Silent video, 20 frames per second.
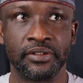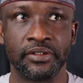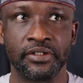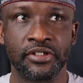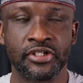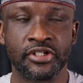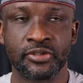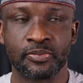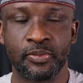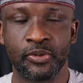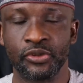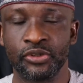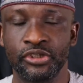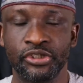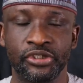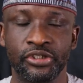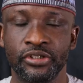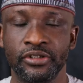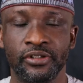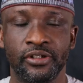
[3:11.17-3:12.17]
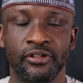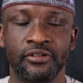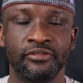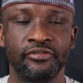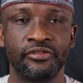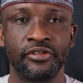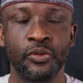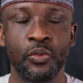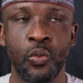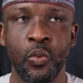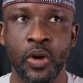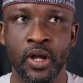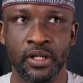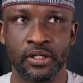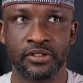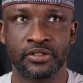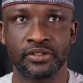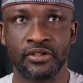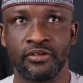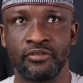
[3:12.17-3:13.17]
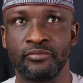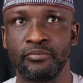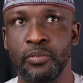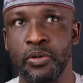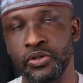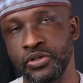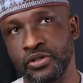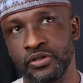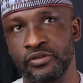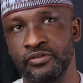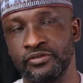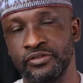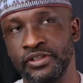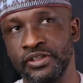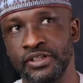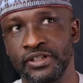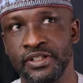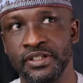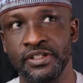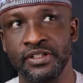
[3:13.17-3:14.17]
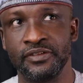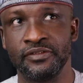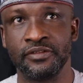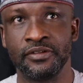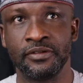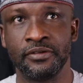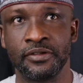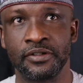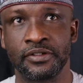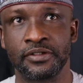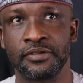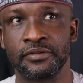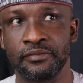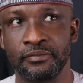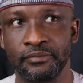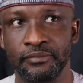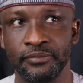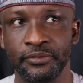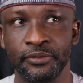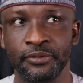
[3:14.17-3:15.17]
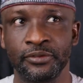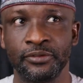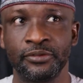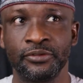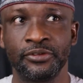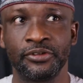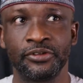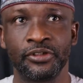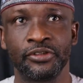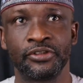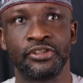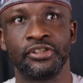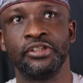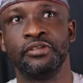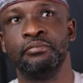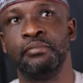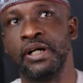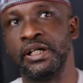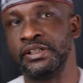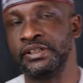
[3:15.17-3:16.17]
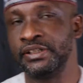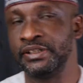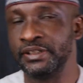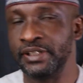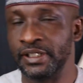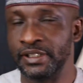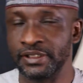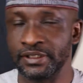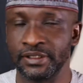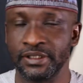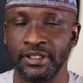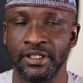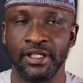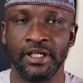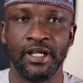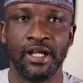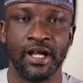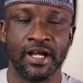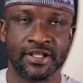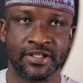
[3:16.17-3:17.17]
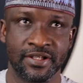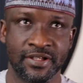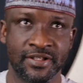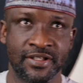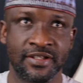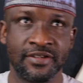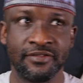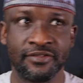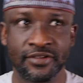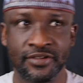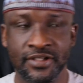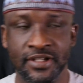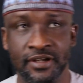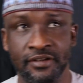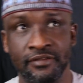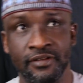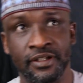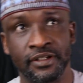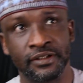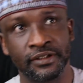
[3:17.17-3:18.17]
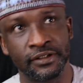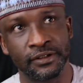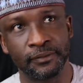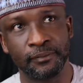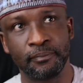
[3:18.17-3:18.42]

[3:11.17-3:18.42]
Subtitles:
disposition of the wealth of most of these individuals. You could just imagine that as a civil servant,